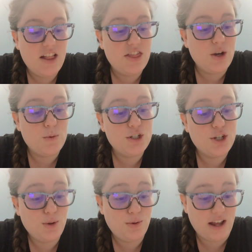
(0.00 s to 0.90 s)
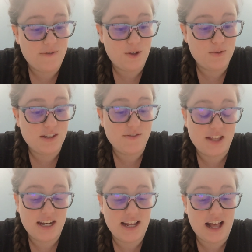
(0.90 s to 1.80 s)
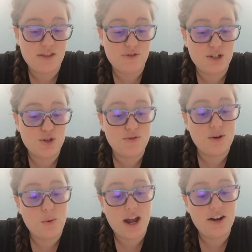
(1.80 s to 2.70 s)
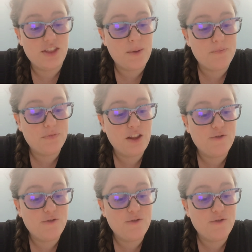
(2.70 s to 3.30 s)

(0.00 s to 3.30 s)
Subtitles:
There were 2 nephews of Lady Catherine to require them,